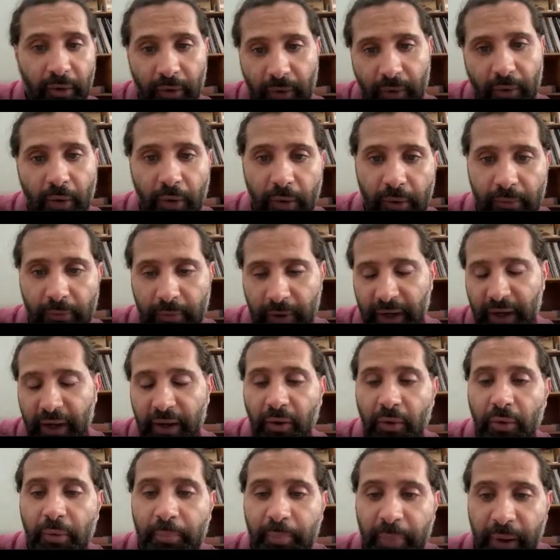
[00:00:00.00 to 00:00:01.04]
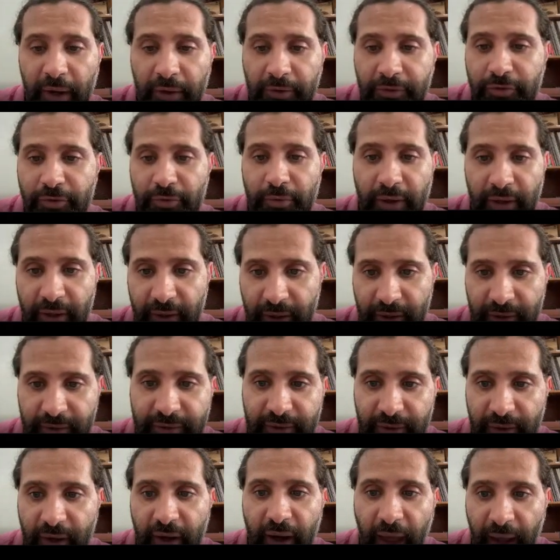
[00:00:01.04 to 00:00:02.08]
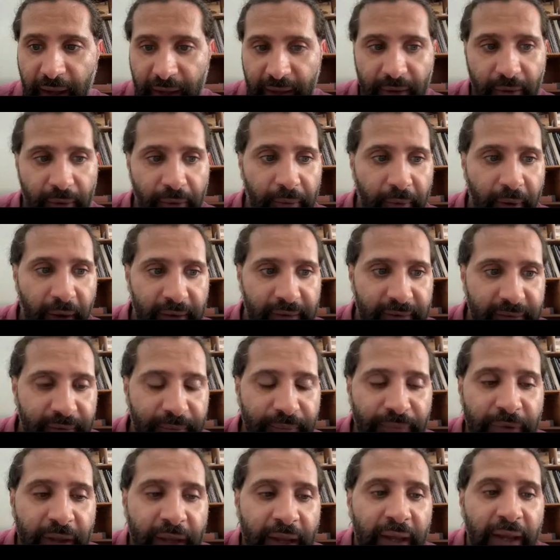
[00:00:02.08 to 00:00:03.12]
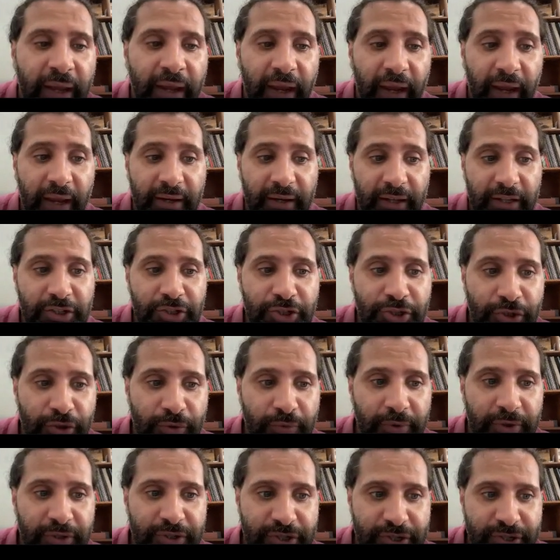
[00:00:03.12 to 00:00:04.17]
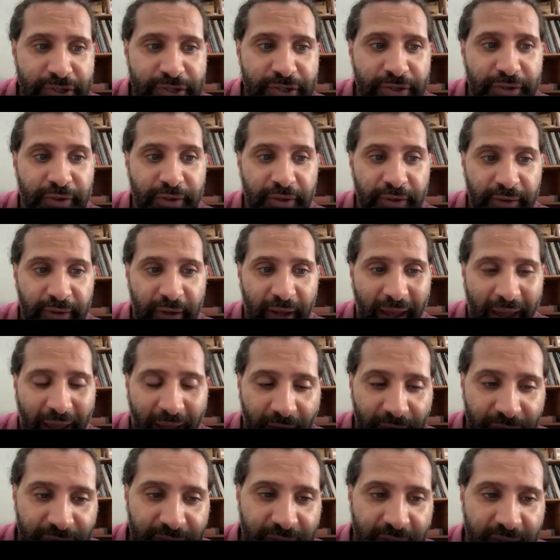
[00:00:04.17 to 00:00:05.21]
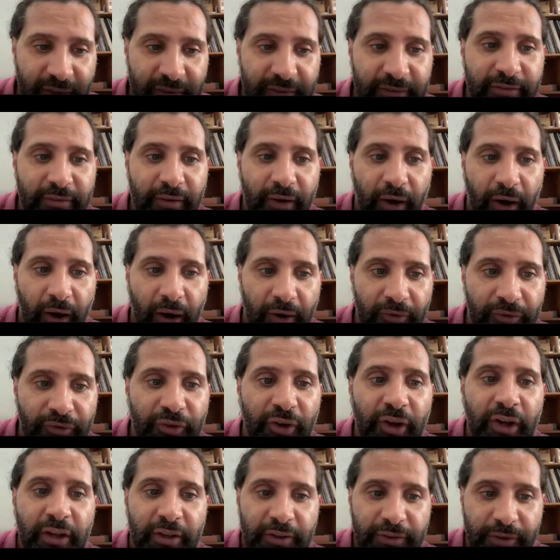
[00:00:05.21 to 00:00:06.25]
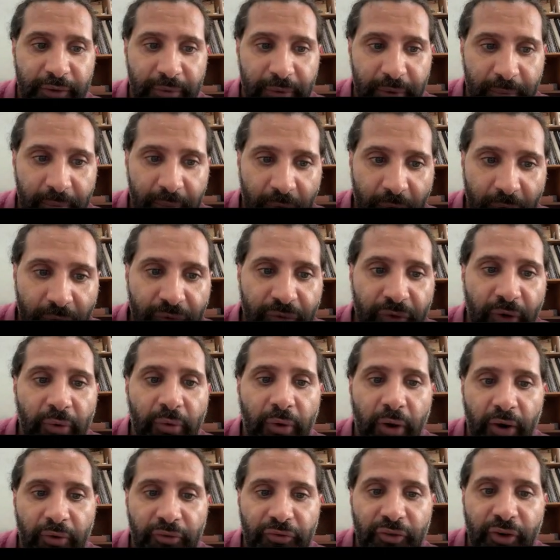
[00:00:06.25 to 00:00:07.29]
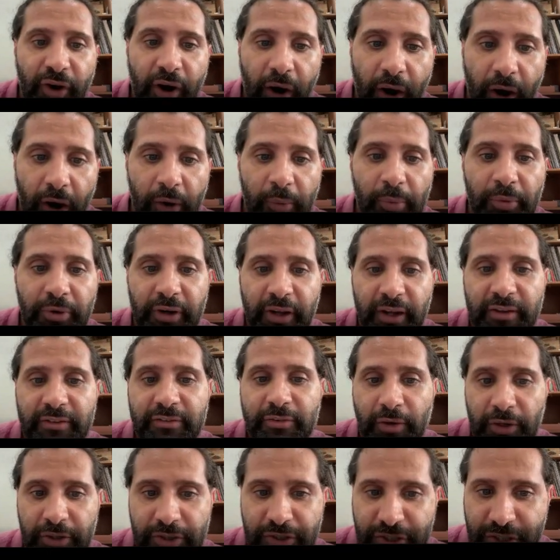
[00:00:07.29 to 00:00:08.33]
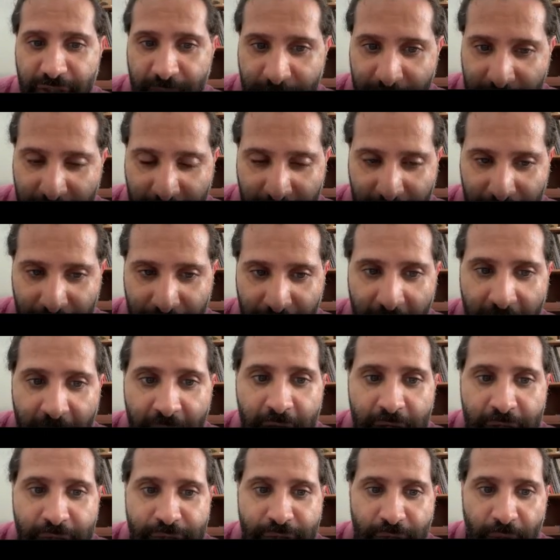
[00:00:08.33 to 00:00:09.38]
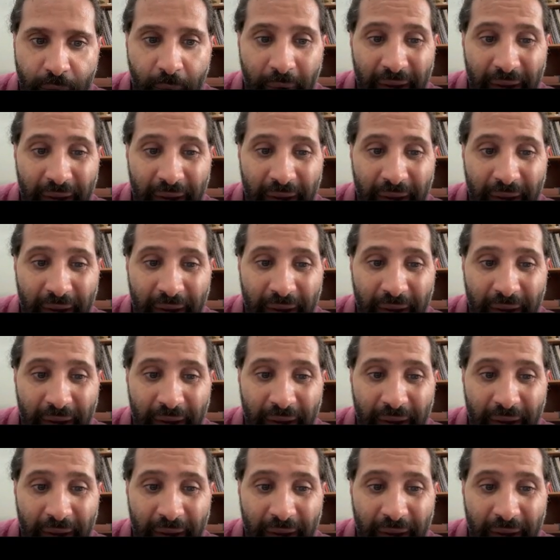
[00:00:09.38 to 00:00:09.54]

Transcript: when I compare to an underlying horizon, and I should register an evidence of the removal of carbonates or gypsum. So